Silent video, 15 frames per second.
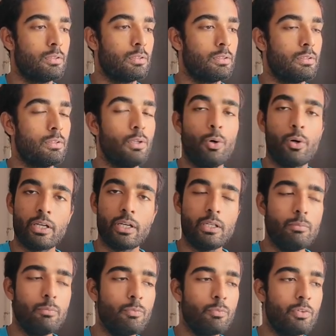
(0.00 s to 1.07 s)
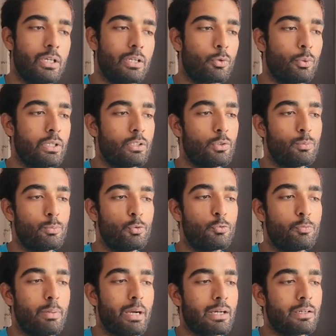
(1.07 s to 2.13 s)
Now again, we are going to
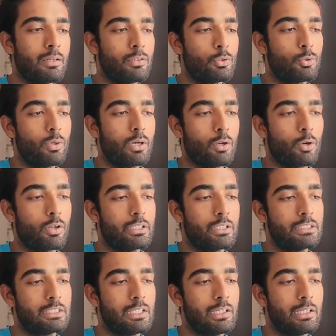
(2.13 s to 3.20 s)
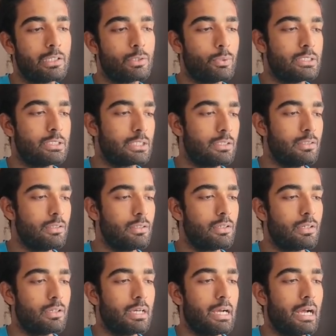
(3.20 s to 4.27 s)
move back to our original equation,
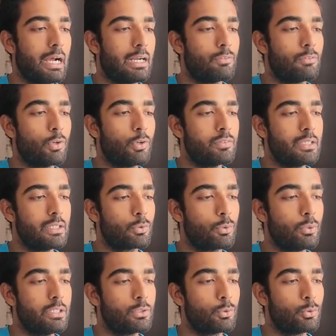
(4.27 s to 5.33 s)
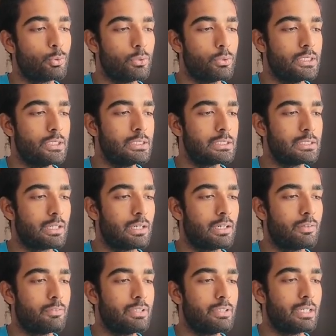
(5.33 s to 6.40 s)
and what we are going to do is
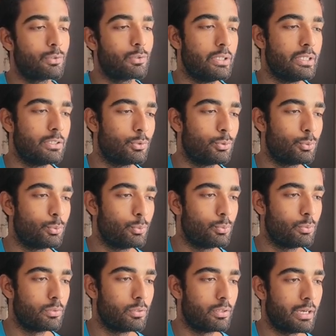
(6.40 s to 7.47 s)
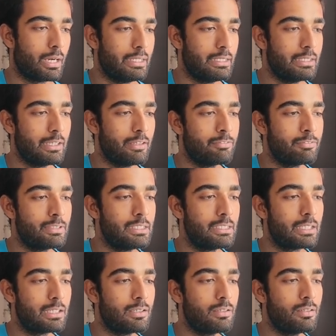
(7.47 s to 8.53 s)
we are going to write f theta